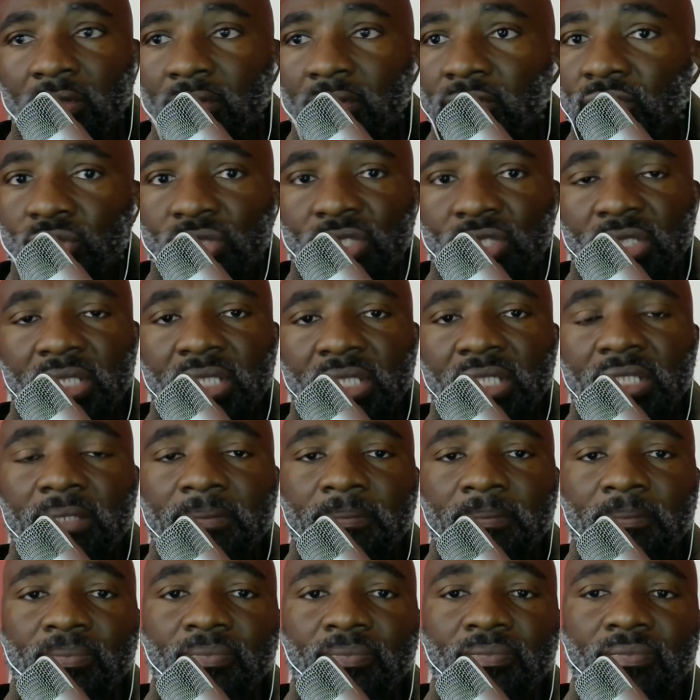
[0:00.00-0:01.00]
to see
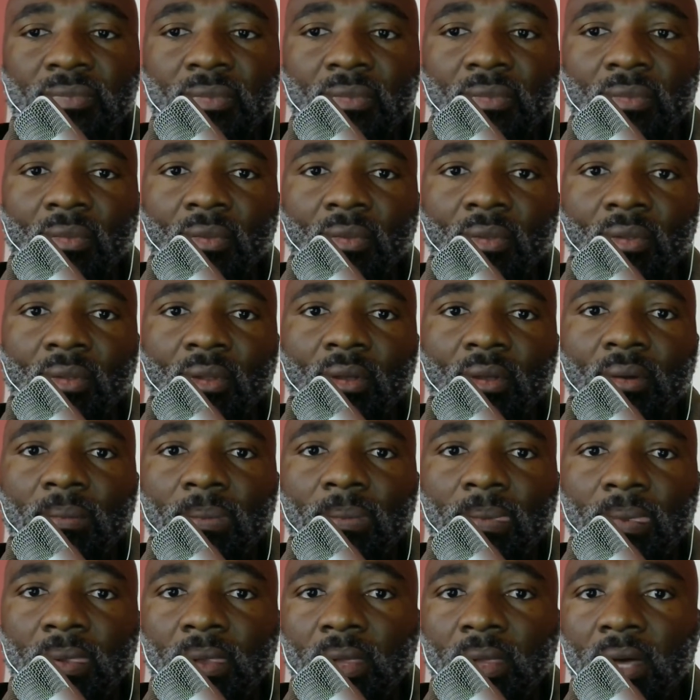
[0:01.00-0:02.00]

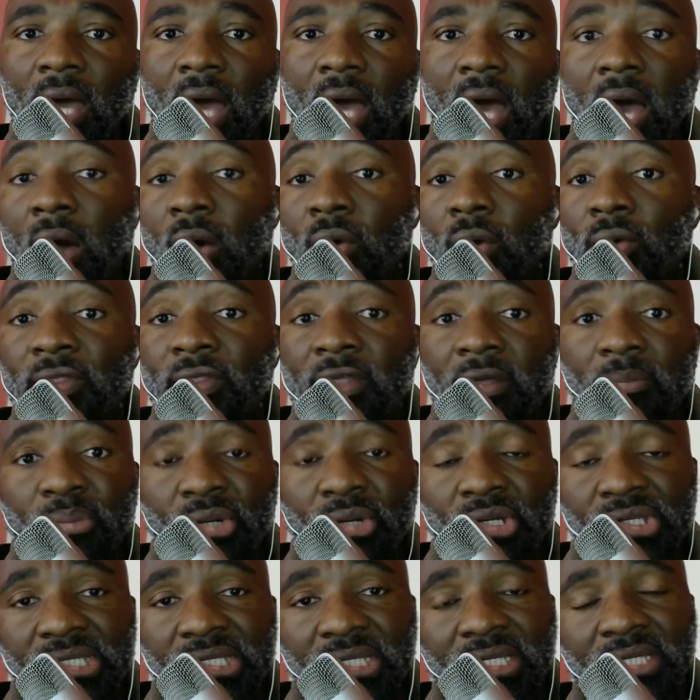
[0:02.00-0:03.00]
how the
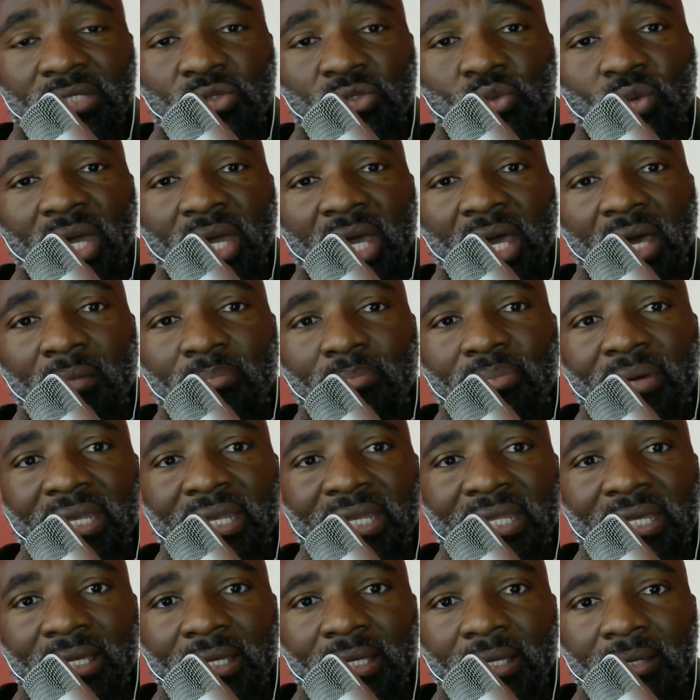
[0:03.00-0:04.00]
proceedings were
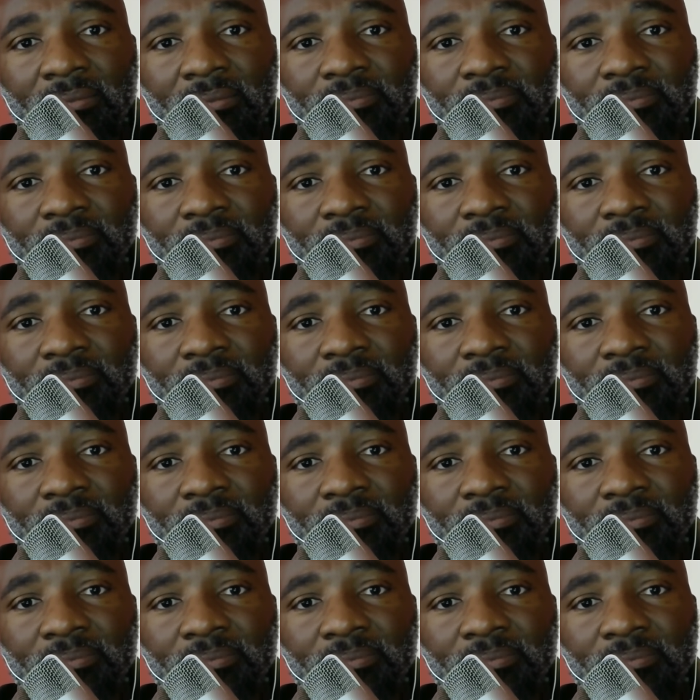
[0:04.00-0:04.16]
happening